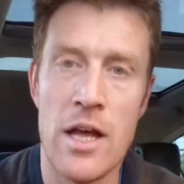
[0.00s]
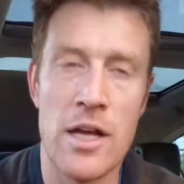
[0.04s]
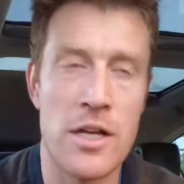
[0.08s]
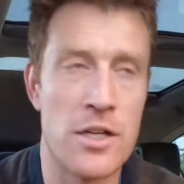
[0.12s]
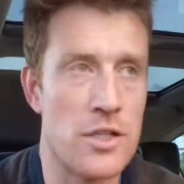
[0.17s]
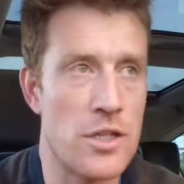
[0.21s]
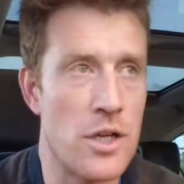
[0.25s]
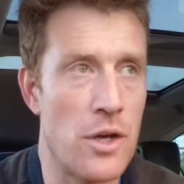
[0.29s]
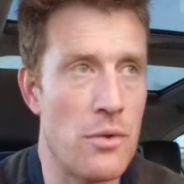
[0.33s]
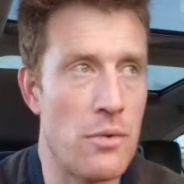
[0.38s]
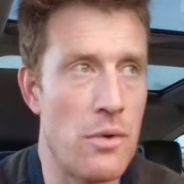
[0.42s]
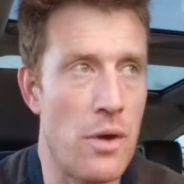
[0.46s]
And
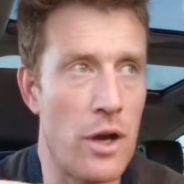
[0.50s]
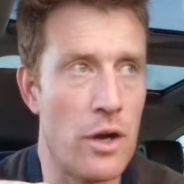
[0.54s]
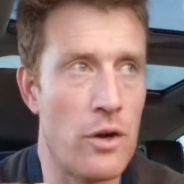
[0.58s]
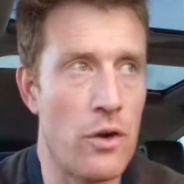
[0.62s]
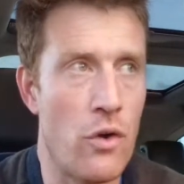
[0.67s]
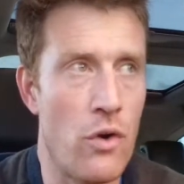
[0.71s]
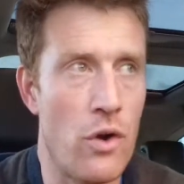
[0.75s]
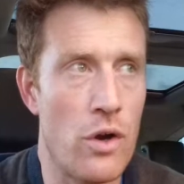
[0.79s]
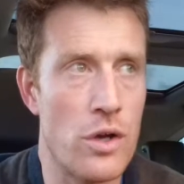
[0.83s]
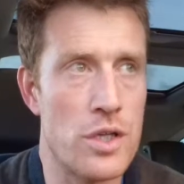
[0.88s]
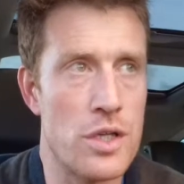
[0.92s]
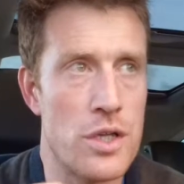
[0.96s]
so
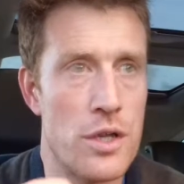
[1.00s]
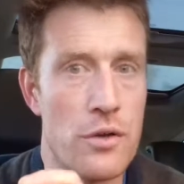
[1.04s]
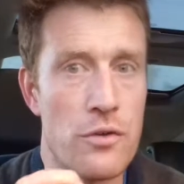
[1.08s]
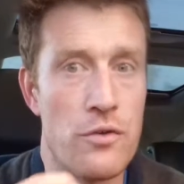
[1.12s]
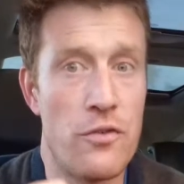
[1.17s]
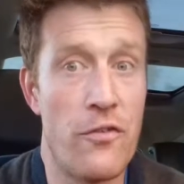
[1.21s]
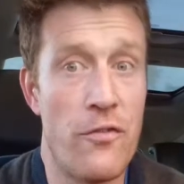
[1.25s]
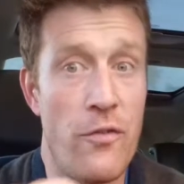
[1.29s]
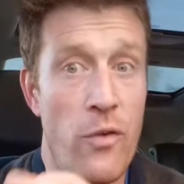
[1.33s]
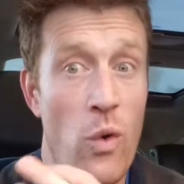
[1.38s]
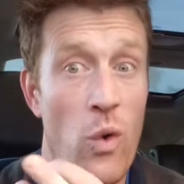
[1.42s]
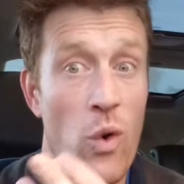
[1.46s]
across those
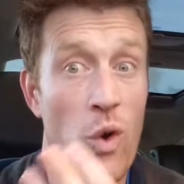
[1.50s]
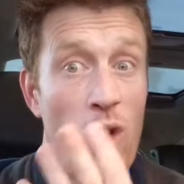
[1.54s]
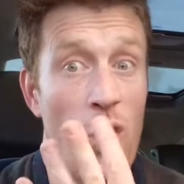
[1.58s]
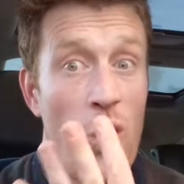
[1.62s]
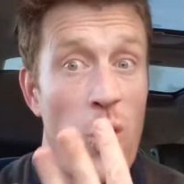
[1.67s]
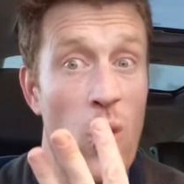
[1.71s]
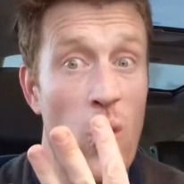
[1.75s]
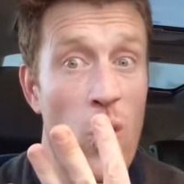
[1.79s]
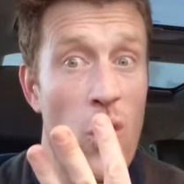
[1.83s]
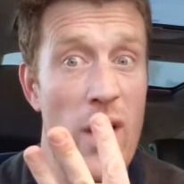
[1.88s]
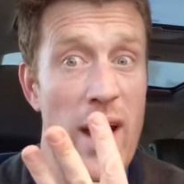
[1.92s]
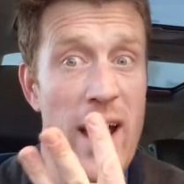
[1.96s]
four
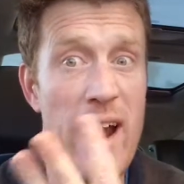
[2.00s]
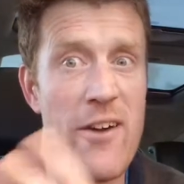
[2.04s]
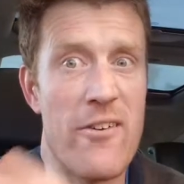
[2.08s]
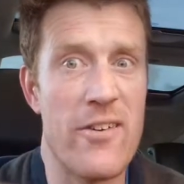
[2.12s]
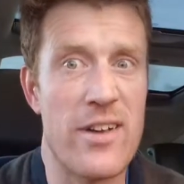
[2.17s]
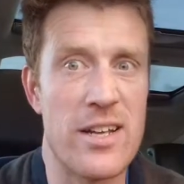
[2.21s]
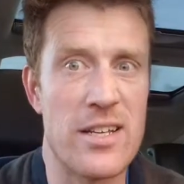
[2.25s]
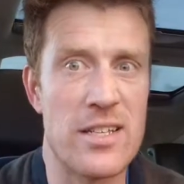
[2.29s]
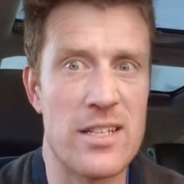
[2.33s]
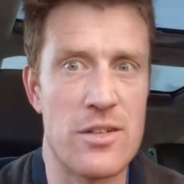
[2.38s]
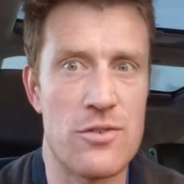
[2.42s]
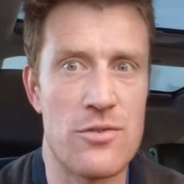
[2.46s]
core
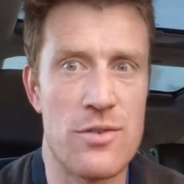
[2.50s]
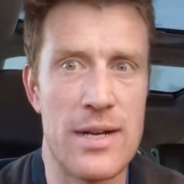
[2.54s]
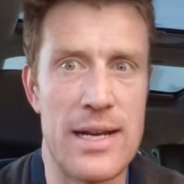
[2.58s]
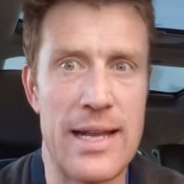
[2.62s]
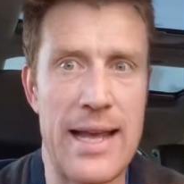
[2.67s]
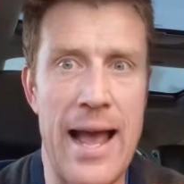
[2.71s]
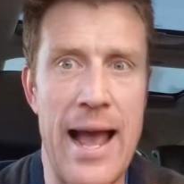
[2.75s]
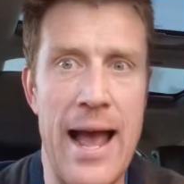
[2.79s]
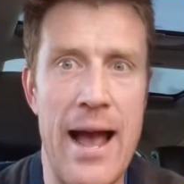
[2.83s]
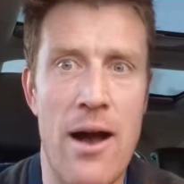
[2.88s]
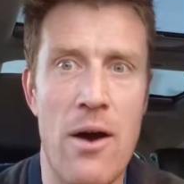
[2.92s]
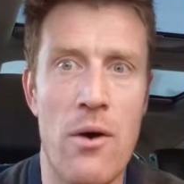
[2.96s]
areas is really
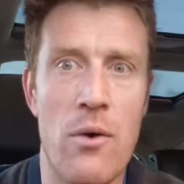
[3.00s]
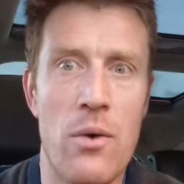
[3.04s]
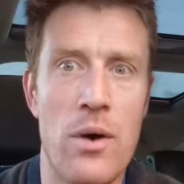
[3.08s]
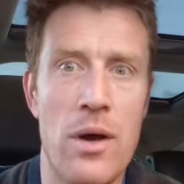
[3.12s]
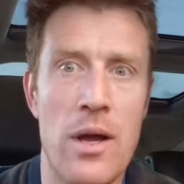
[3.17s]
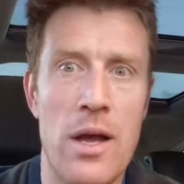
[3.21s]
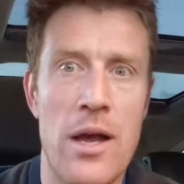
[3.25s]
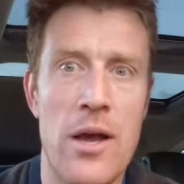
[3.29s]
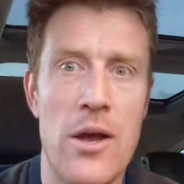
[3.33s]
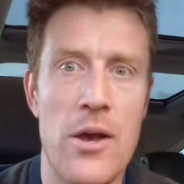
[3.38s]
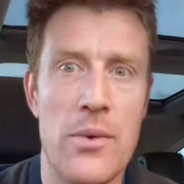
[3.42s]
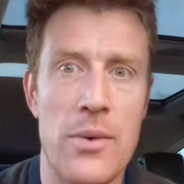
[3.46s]
how
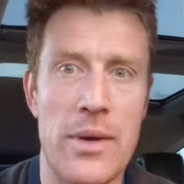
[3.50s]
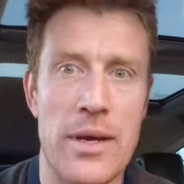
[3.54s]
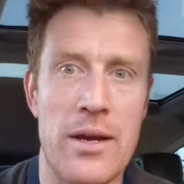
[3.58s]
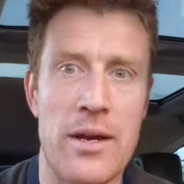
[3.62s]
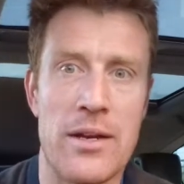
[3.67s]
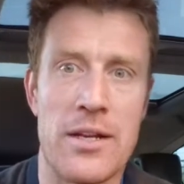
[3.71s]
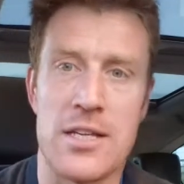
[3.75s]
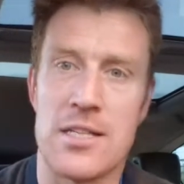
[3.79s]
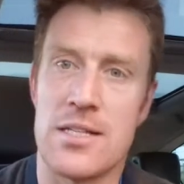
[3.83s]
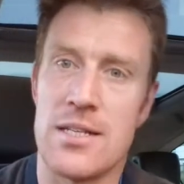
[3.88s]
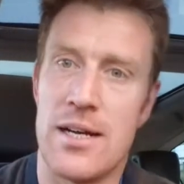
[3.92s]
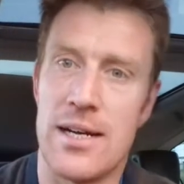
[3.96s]
we
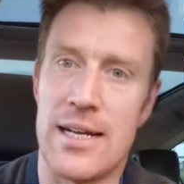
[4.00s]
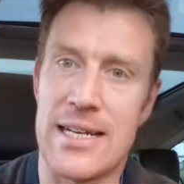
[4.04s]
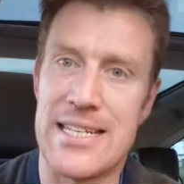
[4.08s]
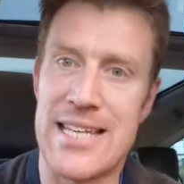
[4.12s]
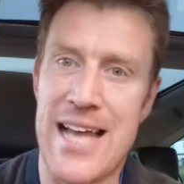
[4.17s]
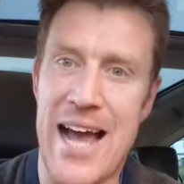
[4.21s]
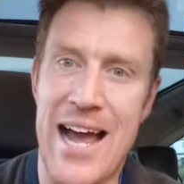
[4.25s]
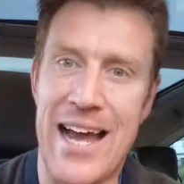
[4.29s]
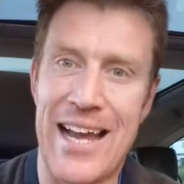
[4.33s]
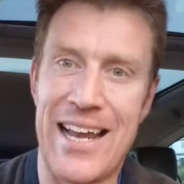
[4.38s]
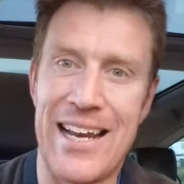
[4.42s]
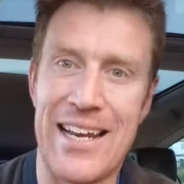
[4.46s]
kind of started
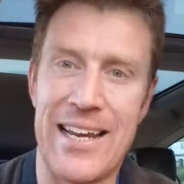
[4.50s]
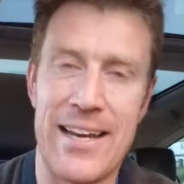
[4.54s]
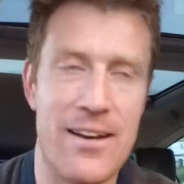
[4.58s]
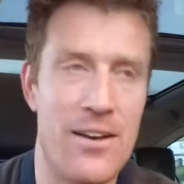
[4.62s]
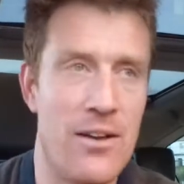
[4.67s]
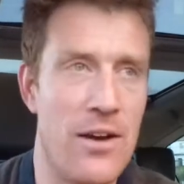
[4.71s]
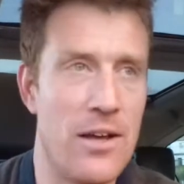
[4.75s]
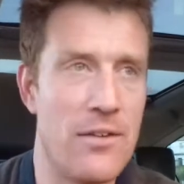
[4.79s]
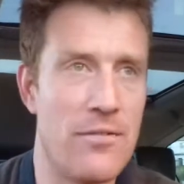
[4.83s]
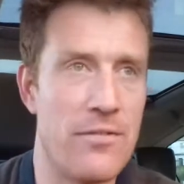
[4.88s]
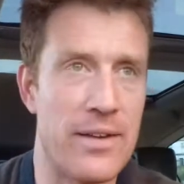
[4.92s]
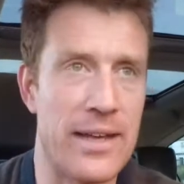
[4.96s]
tackling
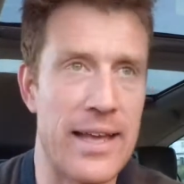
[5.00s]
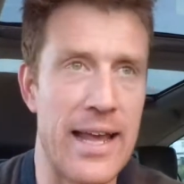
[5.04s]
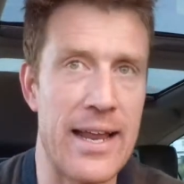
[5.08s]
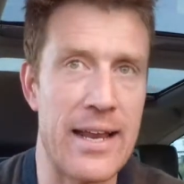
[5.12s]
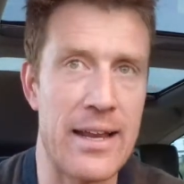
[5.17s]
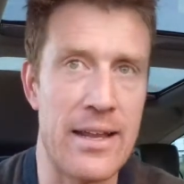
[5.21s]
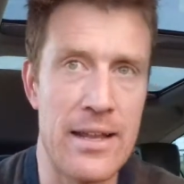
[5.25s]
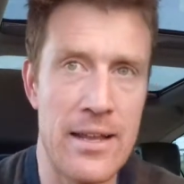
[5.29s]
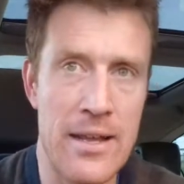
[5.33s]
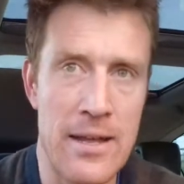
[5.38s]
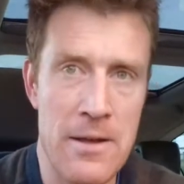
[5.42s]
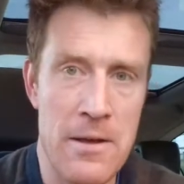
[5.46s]
life
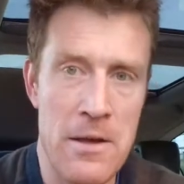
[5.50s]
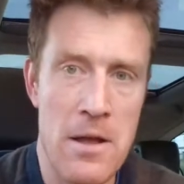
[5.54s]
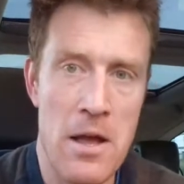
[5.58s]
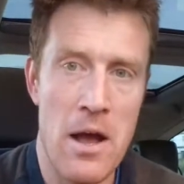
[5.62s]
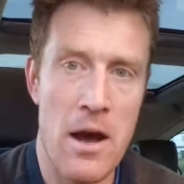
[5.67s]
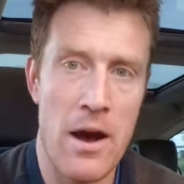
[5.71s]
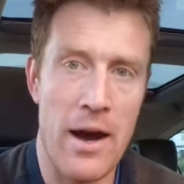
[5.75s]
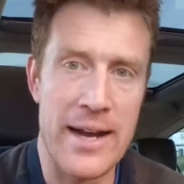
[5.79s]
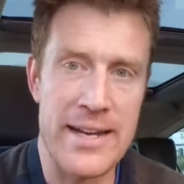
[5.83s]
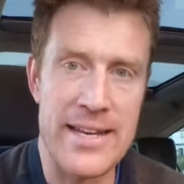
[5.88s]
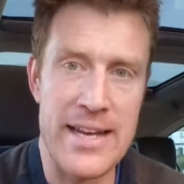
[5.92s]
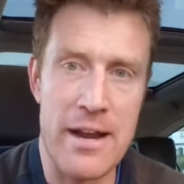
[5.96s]
again,
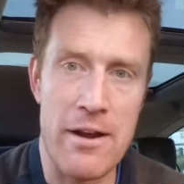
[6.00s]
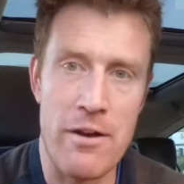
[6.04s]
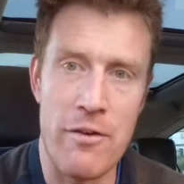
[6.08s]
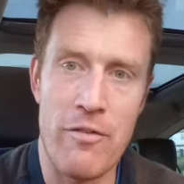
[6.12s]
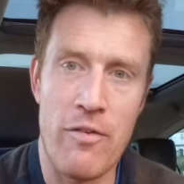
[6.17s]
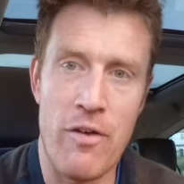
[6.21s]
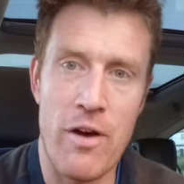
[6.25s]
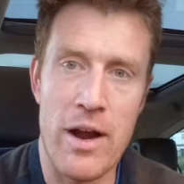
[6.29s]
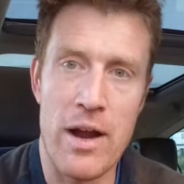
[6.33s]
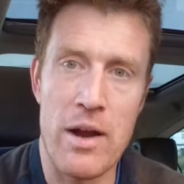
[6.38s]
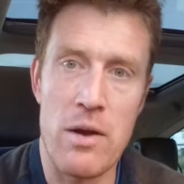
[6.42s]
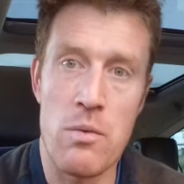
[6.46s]

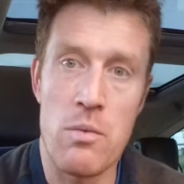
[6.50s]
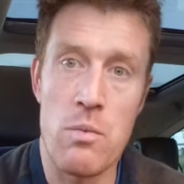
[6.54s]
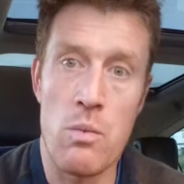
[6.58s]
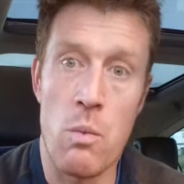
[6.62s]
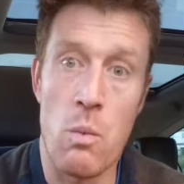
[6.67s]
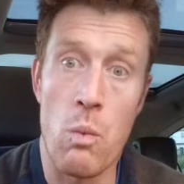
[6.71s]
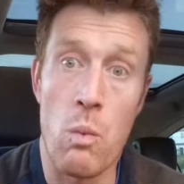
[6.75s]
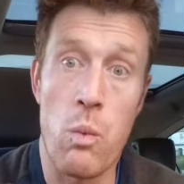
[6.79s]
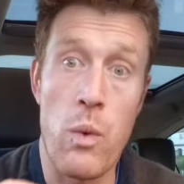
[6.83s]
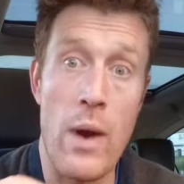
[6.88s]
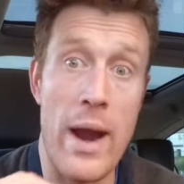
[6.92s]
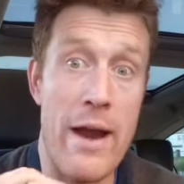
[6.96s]
identifying
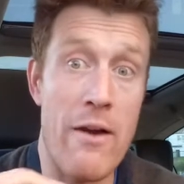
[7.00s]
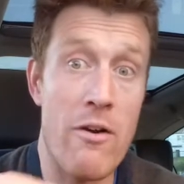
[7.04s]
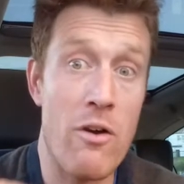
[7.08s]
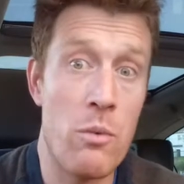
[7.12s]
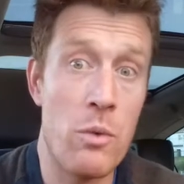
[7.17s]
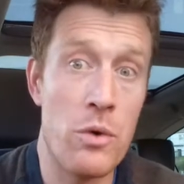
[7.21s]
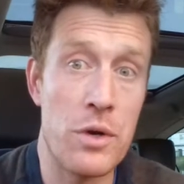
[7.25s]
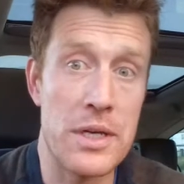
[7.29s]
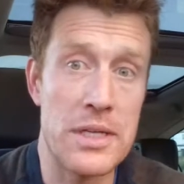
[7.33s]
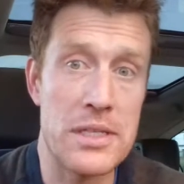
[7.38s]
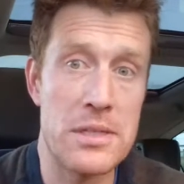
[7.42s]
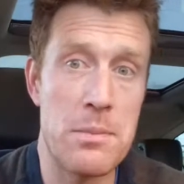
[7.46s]
where I
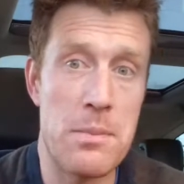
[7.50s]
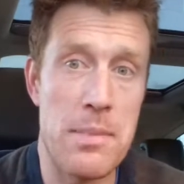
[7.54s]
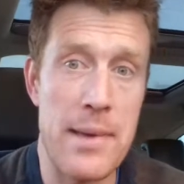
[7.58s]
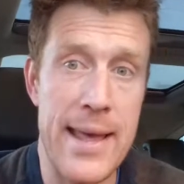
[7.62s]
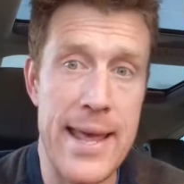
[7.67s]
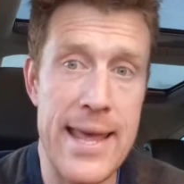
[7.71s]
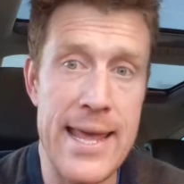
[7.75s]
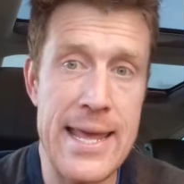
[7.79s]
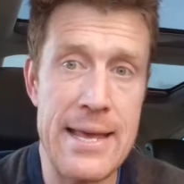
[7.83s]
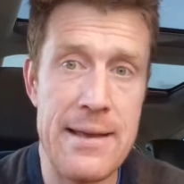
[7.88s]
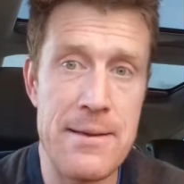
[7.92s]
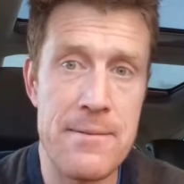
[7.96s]
wanted to
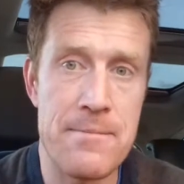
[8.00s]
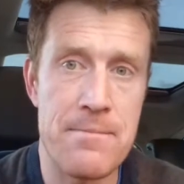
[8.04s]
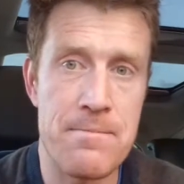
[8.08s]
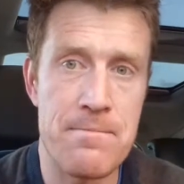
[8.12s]
be,